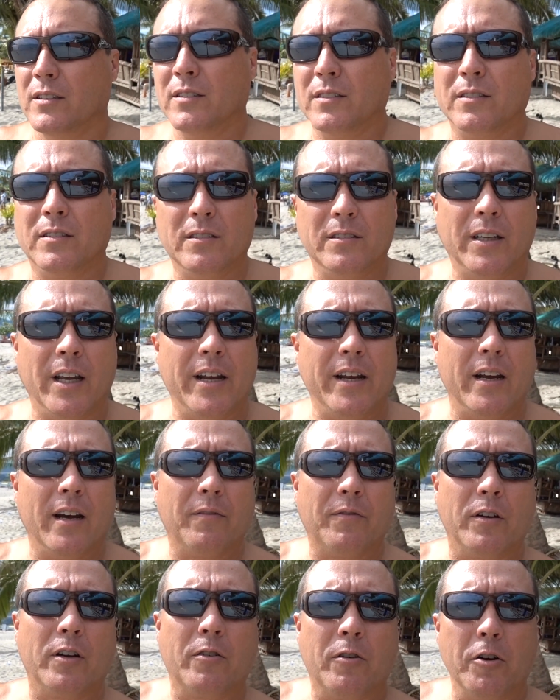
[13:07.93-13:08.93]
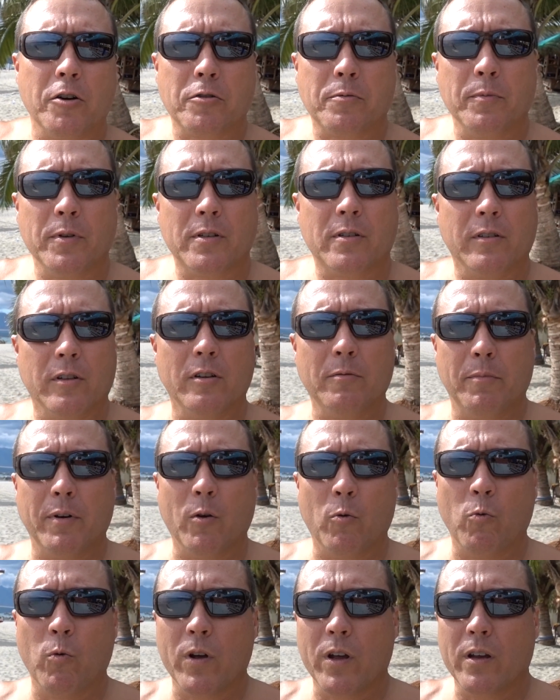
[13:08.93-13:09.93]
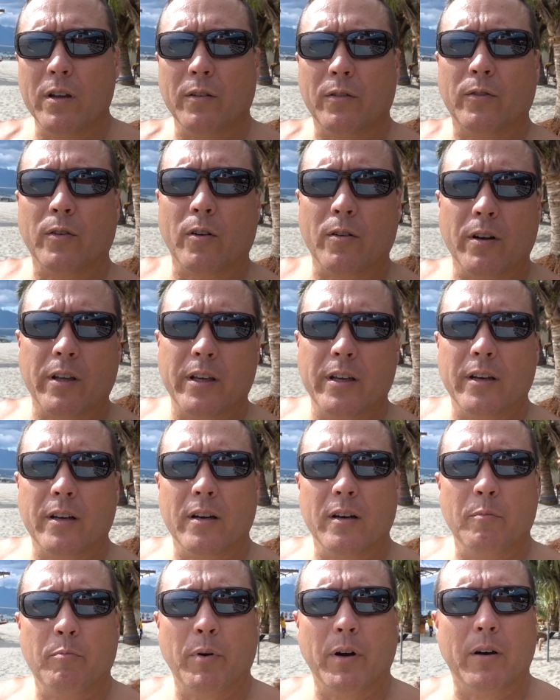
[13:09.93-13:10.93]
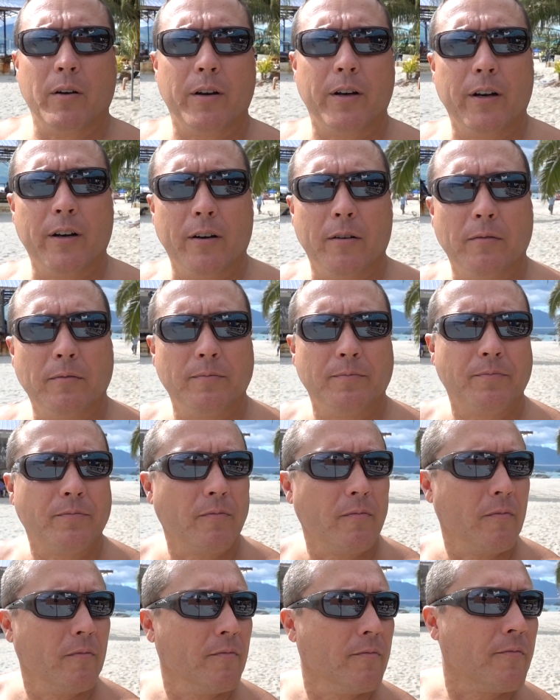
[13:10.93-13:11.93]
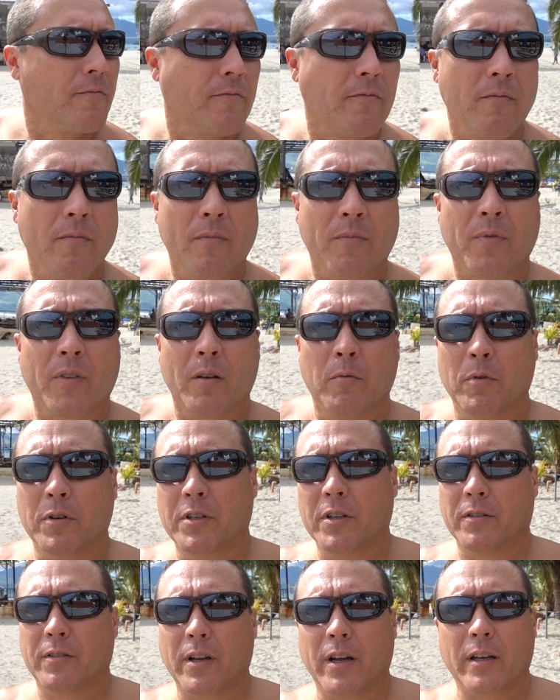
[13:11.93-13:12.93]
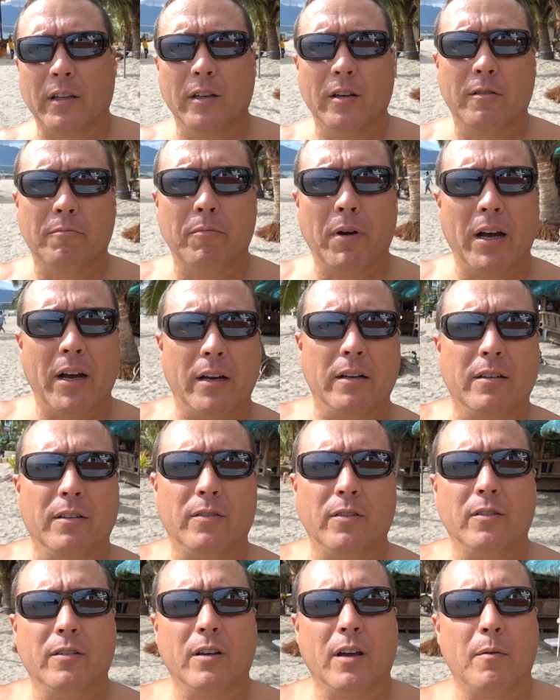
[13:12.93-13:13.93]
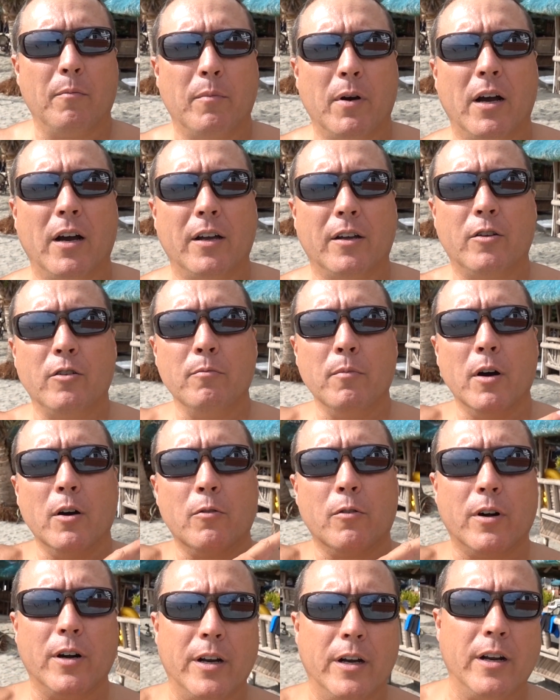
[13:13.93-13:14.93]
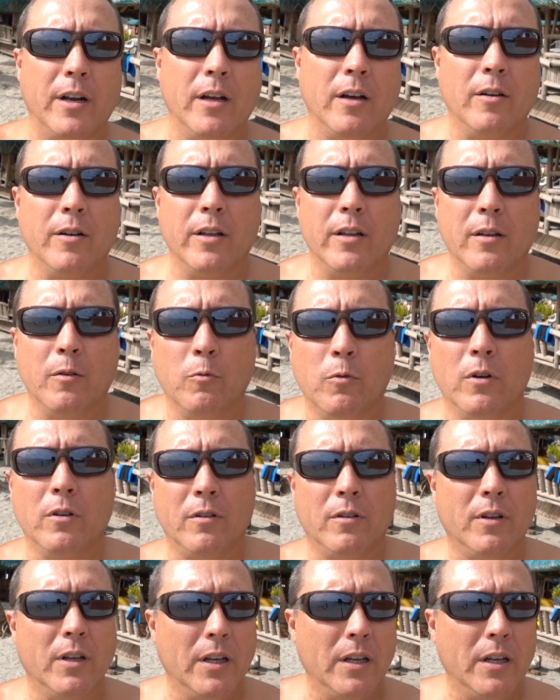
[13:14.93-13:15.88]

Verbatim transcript: It's the day after Christmas. A little bit of wind starting to kick up out here just take a look back. This is a Bahay Kubo we're hanging out in. One,